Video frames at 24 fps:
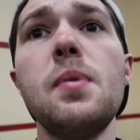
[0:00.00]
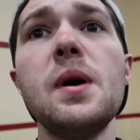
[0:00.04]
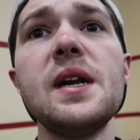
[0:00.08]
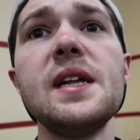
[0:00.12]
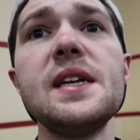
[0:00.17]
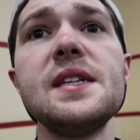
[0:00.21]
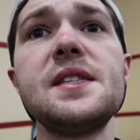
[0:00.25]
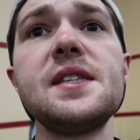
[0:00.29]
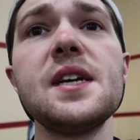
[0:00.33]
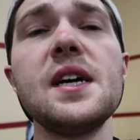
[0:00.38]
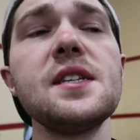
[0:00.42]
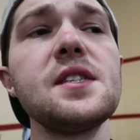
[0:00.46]

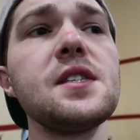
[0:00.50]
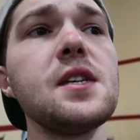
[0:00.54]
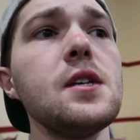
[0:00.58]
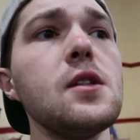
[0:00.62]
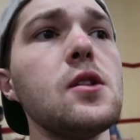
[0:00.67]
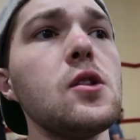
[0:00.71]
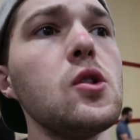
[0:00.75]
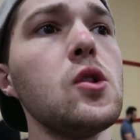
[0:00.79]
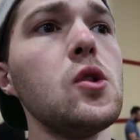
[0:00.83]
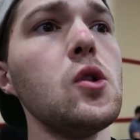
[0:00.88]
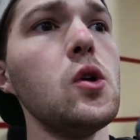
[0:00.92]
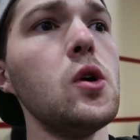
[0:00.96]
but it
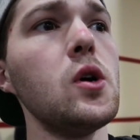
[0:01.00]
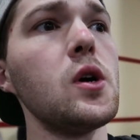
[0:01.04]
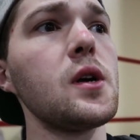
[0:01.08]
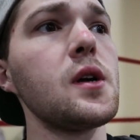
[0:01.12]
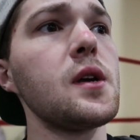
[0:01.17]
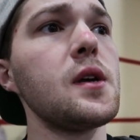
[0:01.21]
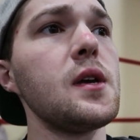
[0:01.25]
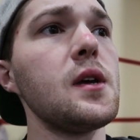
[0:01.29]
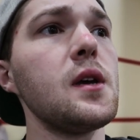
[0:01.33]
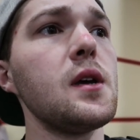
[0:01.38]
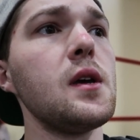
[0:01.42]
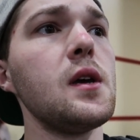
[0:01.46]
doesn't look
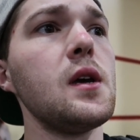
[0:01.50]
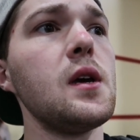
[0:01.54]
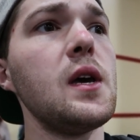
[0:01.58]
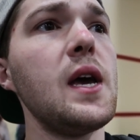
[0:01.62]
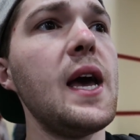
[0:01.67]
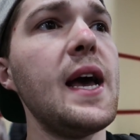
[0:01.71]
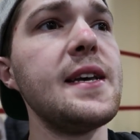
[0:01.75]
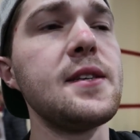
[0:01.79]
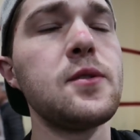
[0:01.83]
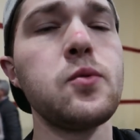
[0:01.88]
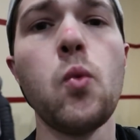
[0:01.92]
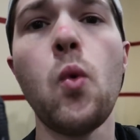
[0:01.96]

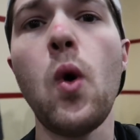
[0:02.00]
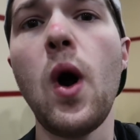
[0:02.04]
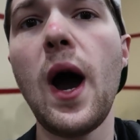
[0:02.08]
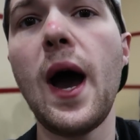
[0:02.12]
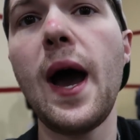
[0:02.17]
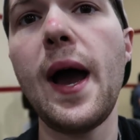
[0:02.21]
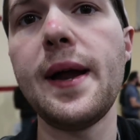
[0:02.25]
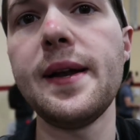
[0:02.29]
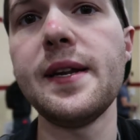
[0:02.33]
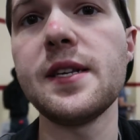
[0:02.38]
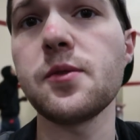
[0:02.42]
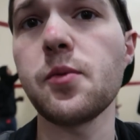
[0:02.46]
as
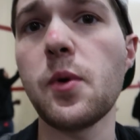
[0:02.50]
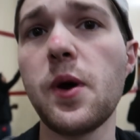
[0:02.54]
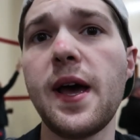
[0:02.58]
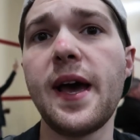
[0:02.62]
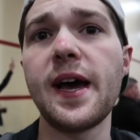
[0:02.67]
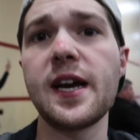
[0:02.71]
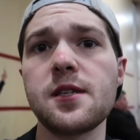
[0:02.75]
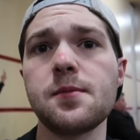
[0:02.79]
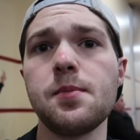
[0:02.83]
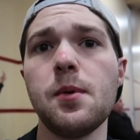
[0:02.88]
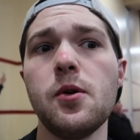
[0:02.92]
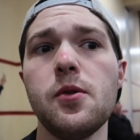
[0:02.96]
wide as what
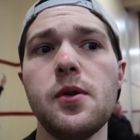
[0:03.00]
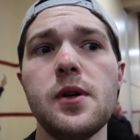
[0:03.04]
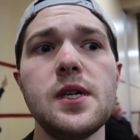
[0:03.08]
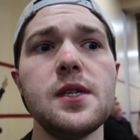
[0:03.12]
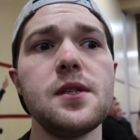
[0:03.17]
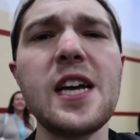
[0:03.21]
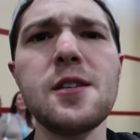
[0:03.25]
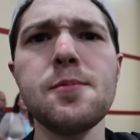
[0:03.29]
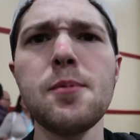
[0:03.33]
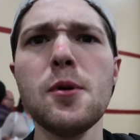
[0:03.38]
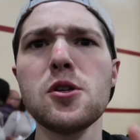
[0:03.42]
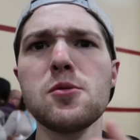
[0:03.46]
Expo
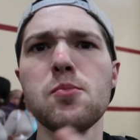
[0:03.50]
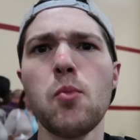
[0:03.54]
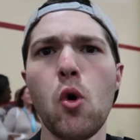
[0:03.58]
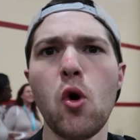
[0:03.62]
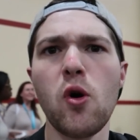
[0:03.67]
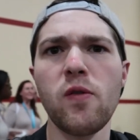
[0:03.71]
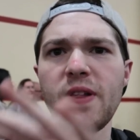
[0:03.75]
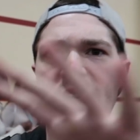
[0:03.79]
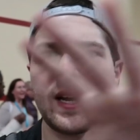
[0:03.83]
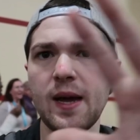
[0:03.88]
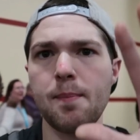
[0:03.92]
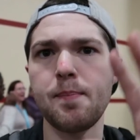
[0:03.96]
Expo is
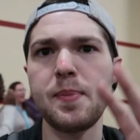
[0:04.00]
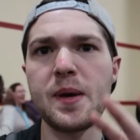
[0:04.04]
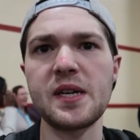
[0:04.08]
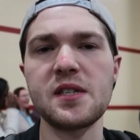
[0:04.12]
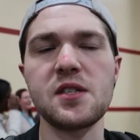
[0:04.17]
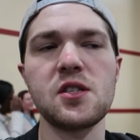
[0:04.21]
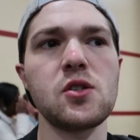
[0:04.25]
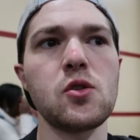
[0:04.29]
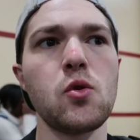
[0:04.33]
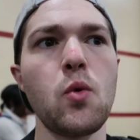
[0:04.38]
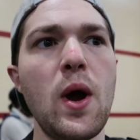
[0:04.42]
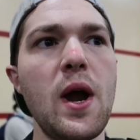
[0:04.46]
more of like a
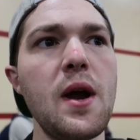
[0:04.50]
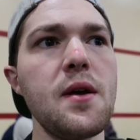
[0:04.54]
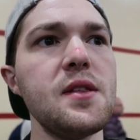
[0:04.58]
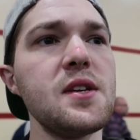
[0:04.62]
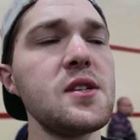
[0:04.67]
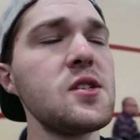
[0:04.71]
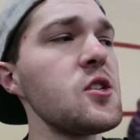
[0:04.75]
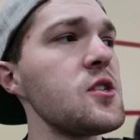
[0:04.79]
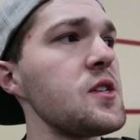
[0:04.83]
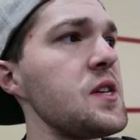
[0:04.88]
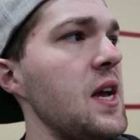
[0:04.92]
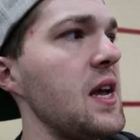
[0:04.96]
big square.
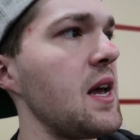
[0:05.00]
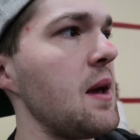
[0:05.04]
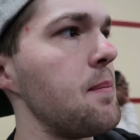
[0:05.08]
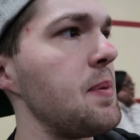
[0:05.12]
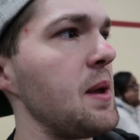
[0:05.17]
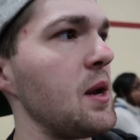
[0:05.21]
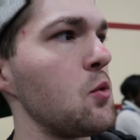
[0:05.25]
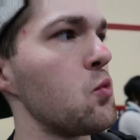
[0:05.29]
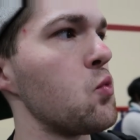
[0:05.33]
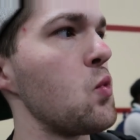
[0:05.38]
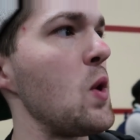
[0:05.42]
This looks like a big